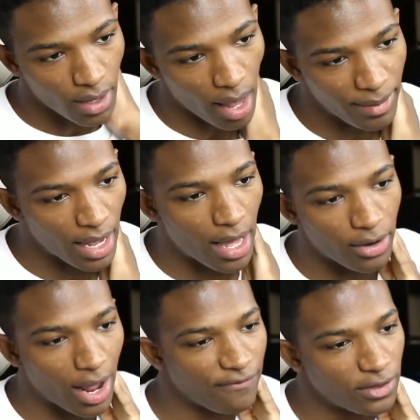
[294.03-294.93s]
I mean, I
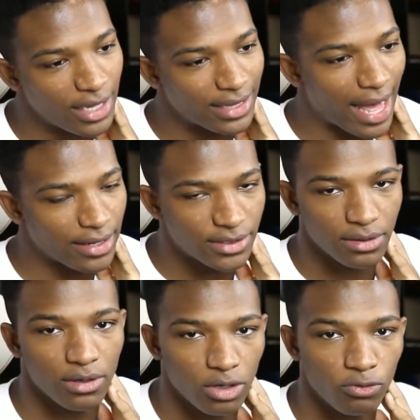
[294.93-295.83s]
don't know, I feel like that's
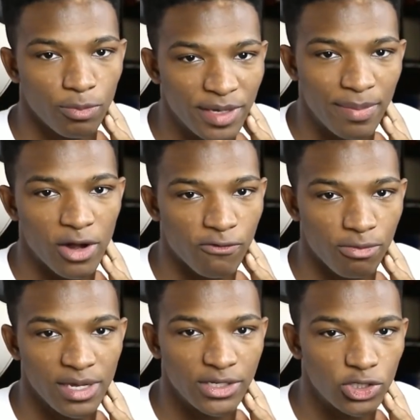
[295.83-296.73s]
will be better for
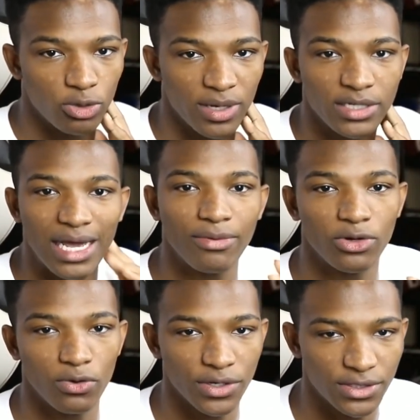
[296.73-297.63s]
me too, because I would
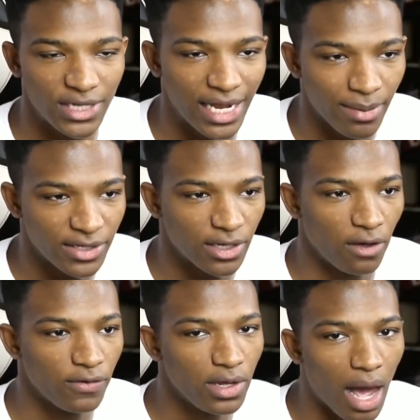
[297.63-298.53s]
always say to
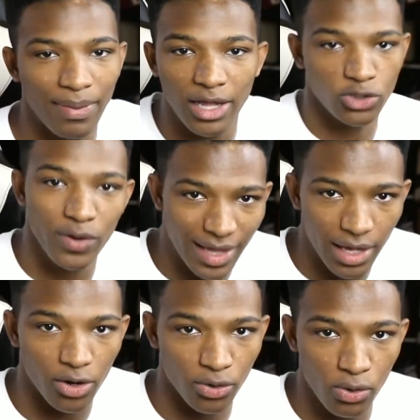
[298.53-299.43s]
myself, I'm not doing
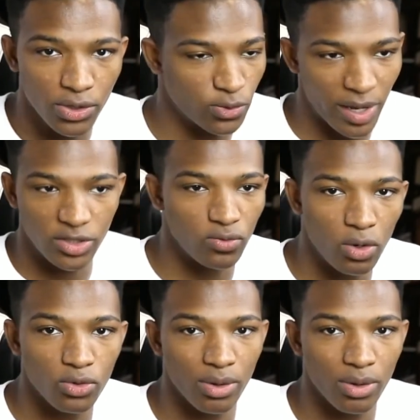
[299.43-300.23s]
that article, it's way too old.